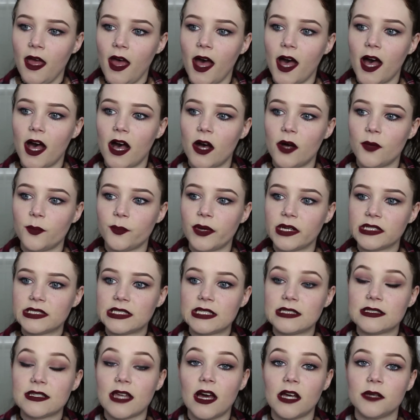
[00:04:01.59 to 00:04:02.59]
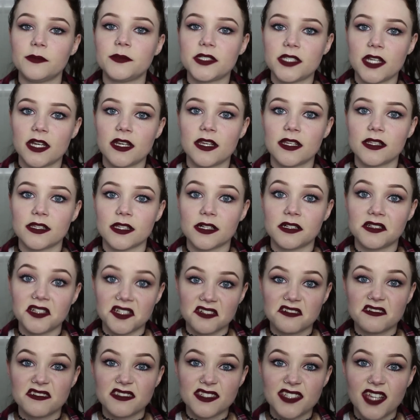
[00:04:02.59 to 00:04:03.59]
But since I'm studying the
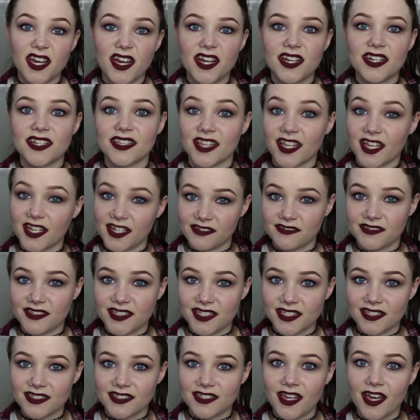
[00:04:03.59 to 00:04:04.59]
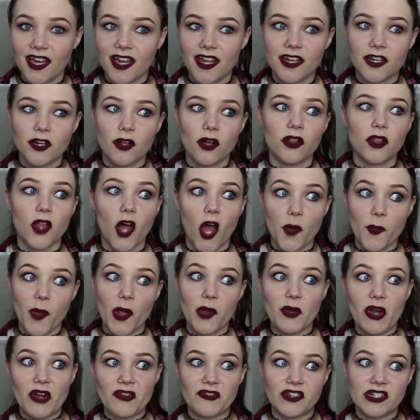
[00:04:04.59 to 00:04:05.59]
clinical side and the counseling side, a lot of my
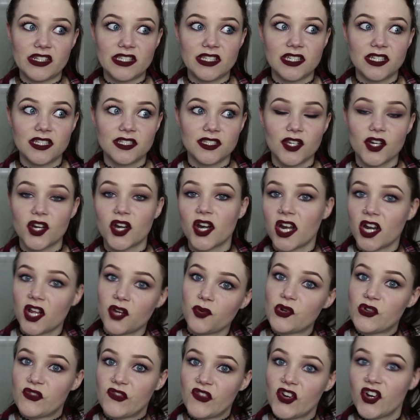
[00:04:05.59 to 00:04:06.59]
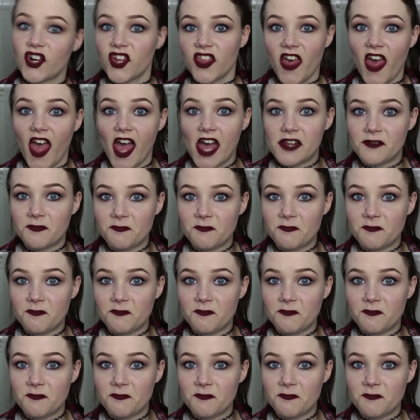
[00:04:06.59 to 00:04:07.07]
references are going to refer to that.